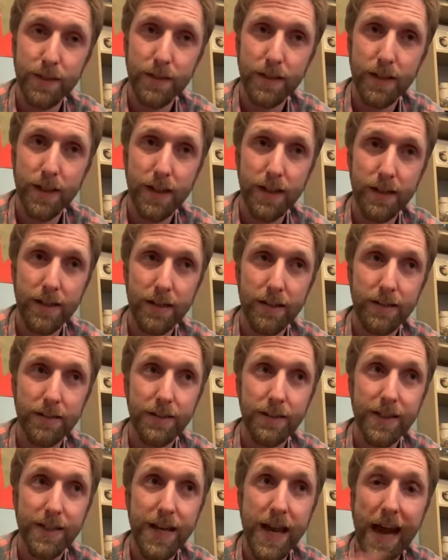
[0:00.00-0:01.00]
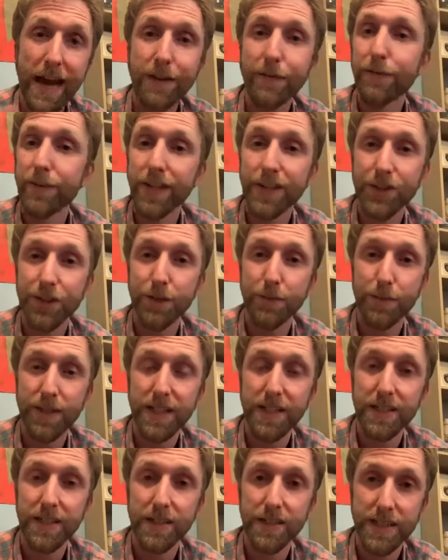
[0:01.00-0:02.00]
nonfiction
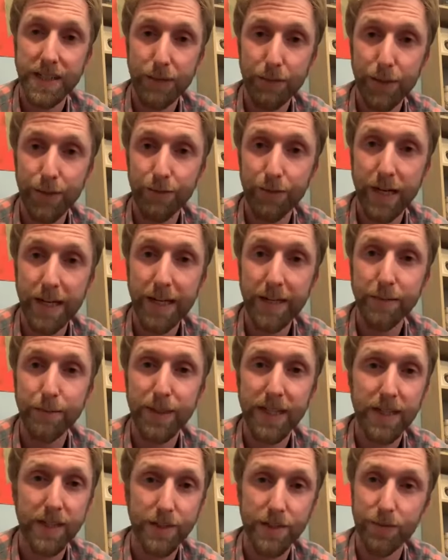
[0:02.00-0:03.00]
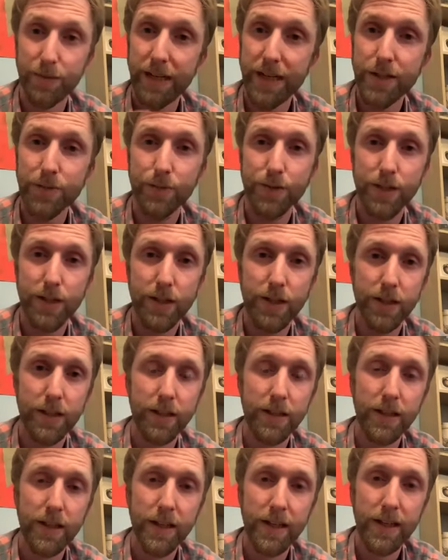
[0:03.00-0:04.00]
pieces that we read, because the rest was all